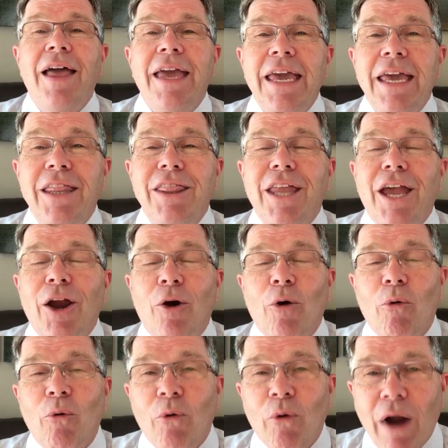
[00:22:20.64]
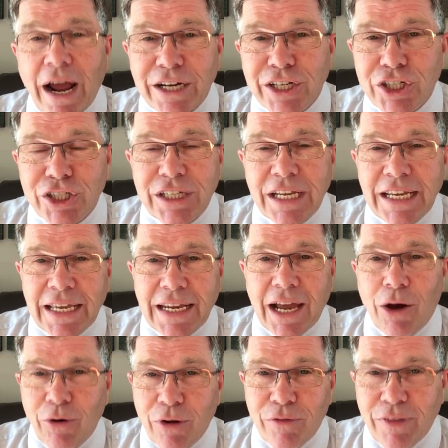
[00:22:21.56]
In their rush to get
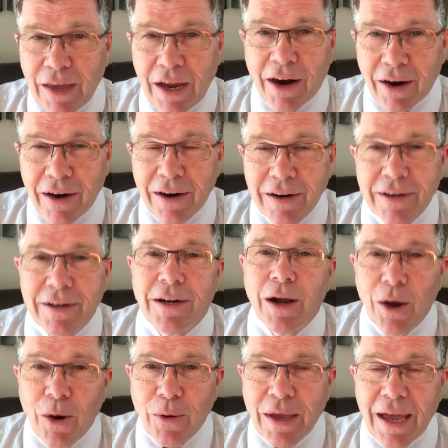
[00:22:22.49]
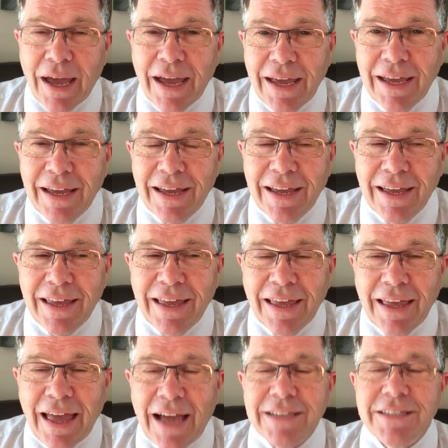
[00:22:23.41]
out of there, okay?
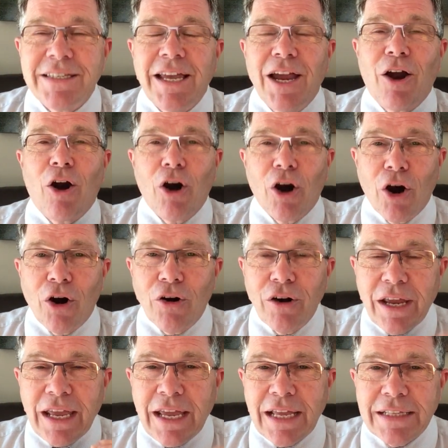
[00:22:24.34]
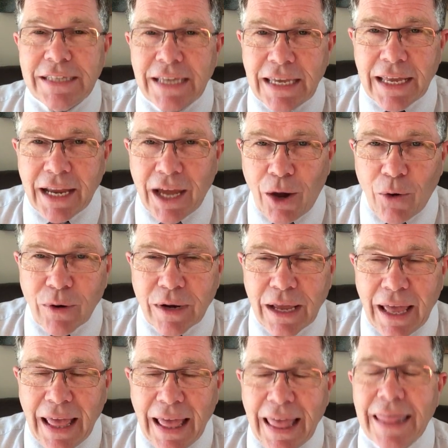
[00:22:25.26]
As they're hurrying to get out,
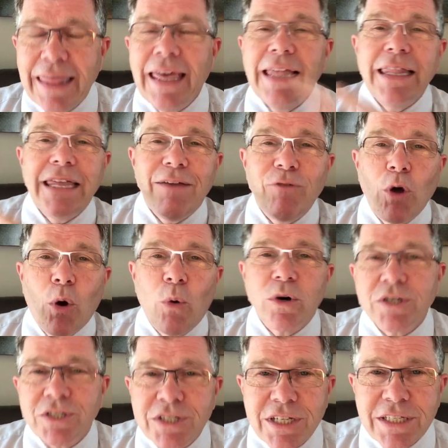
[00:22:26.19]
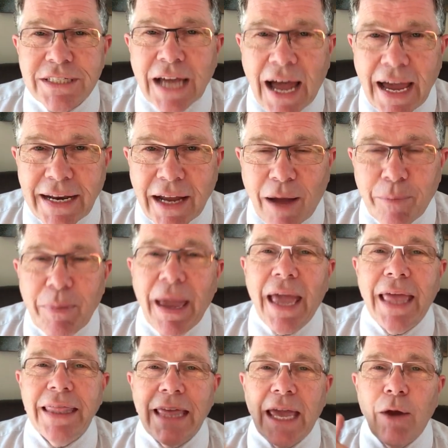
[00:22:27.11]
they leave the horses tied up
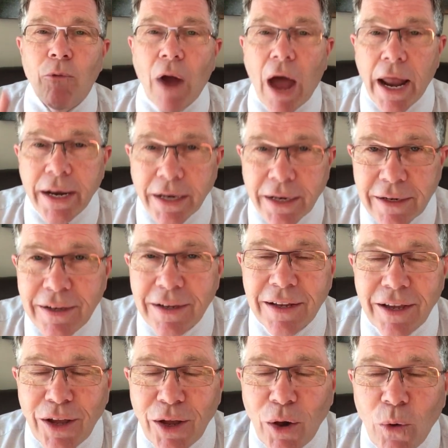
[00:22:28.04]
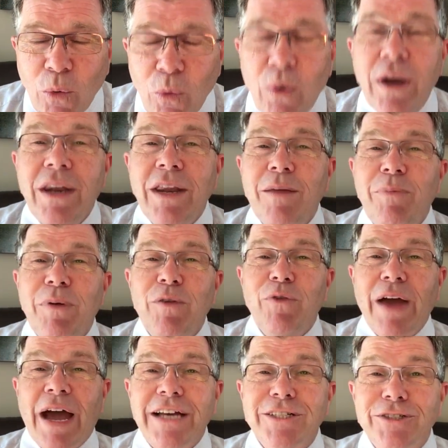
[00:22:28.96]
and they run. Wouldn't it be
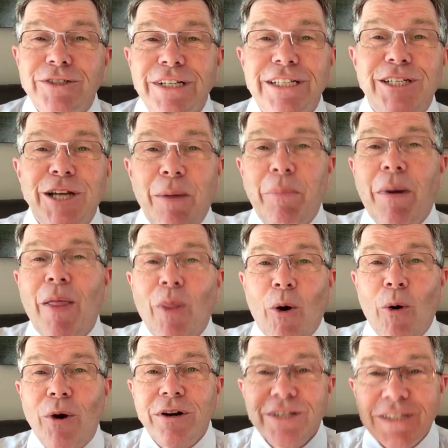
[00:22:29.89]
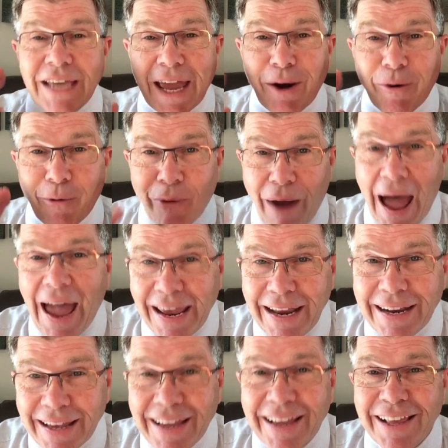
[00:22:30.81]
faster to jump on the horse and
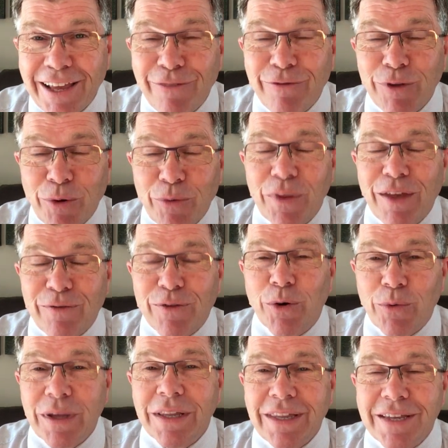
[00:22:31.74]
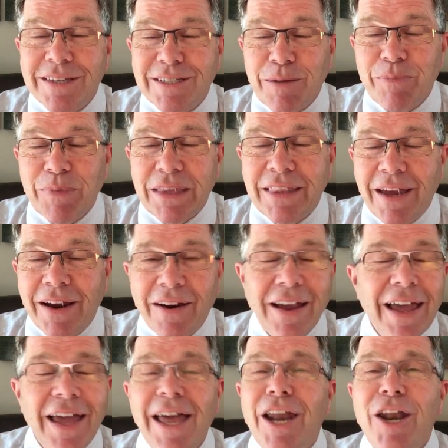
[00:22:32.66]
ride if there really is something there?
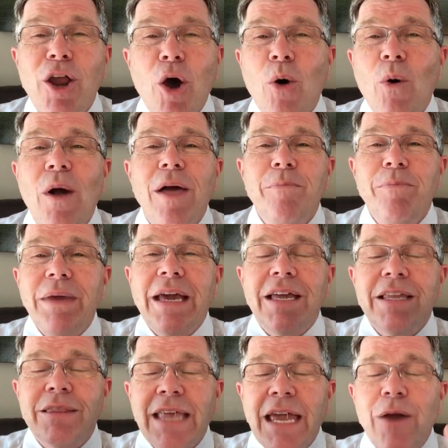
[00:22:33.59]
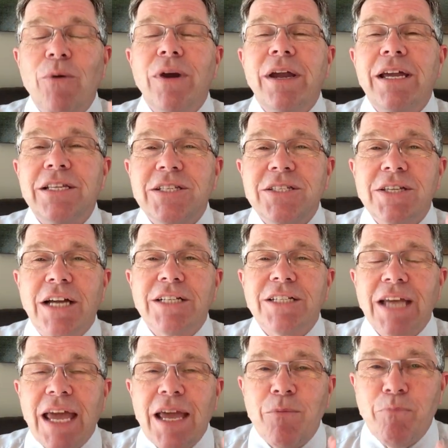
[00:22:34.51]
No, because they were in such
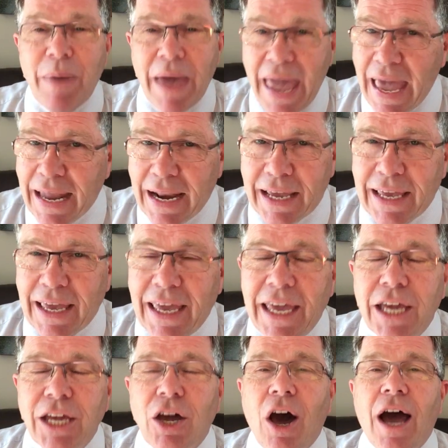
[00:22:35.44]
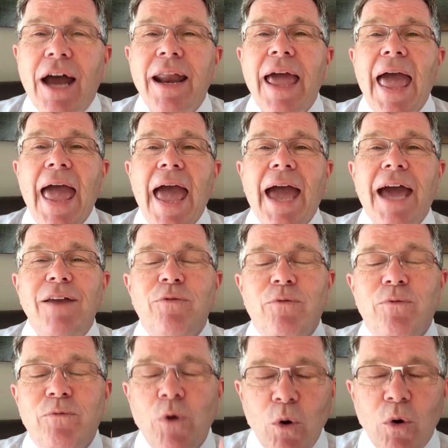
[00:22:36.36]
a panic, and God had
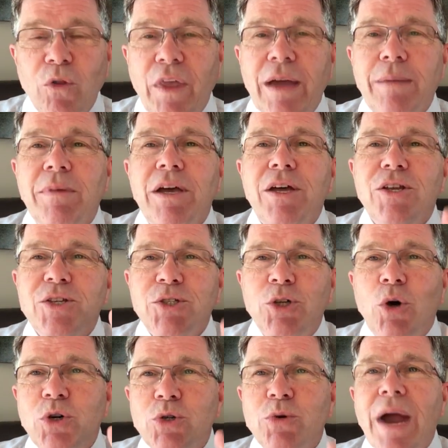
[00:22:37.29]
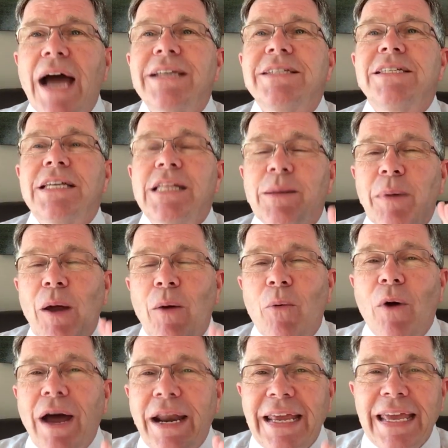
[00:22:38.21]
fooled them so drastically by
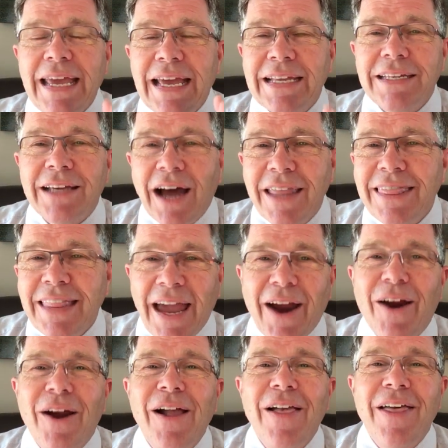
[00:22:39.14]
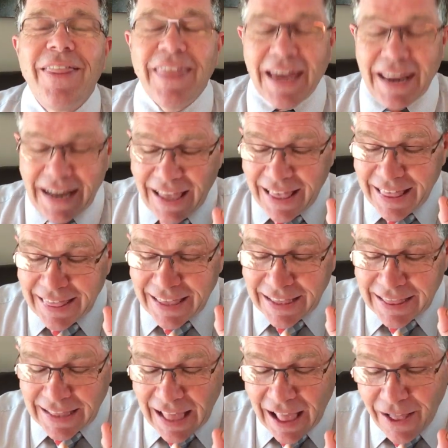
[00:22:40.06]
what he had done there that
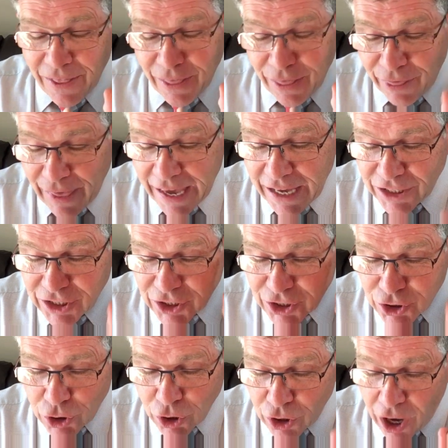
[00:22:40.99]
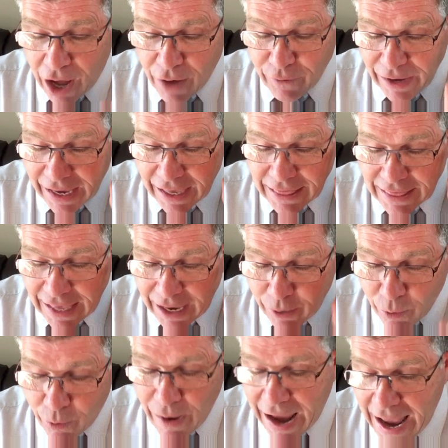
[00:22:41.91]
they just took off and they
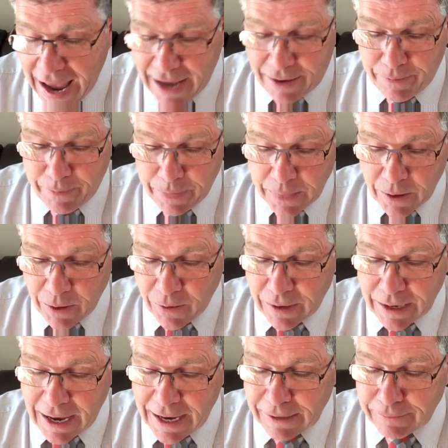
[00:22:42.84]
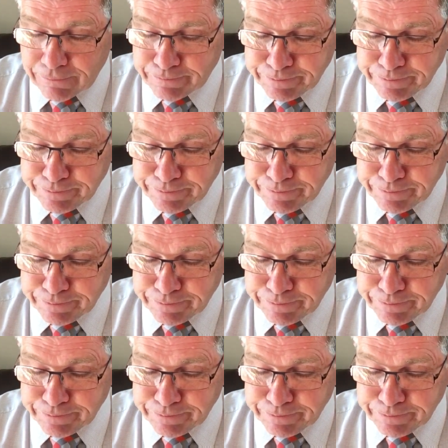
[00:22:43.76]
ran, okay?